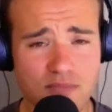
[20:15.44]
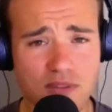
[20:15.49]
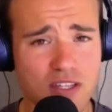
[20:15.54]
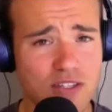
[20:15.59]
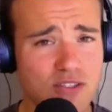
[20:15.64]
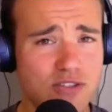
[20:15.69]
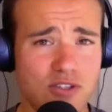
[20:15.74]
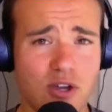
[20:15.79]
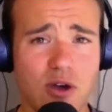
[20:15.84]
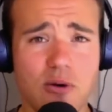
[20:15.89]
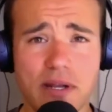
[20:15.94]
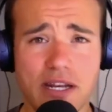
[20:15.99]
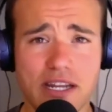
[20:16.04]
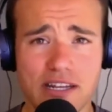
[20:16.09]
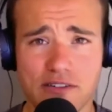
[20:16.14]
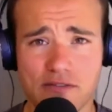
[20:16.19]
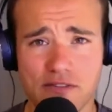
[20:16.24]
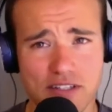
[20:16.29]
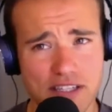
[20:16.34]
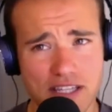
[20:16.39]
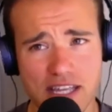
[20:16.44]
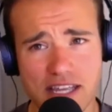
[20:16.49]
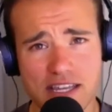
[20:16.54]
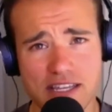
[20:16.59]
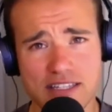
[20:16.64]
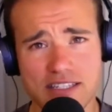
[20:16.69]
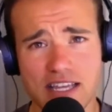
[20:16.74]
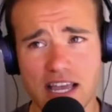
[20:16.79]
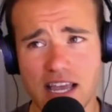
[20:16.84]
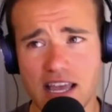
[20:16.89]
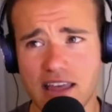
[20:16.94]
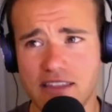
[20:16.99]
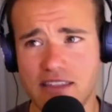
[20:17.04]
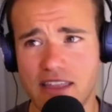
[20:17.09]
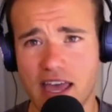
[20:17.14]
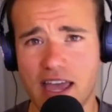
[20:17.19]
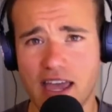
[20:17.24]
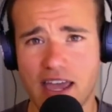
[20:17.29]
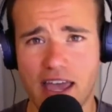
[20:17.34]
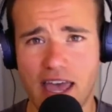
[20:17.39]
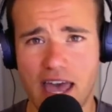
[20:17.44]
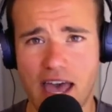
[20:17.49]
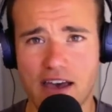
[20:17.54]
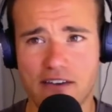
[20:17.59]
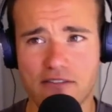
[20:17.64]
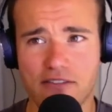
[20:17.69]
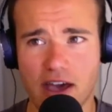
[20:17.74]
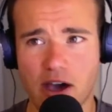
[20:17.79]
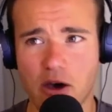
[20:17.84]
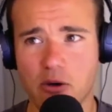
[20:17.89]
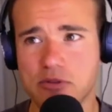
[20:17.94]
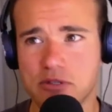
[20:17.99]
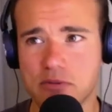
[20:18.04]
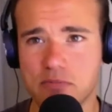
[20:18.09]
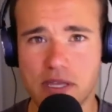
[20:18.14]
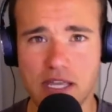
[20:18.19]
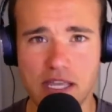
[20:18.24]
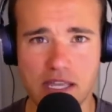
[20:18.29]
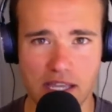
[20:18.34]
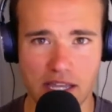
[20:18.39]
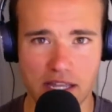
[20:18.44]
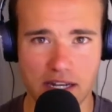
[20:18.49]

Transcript: so many different things that have helped me.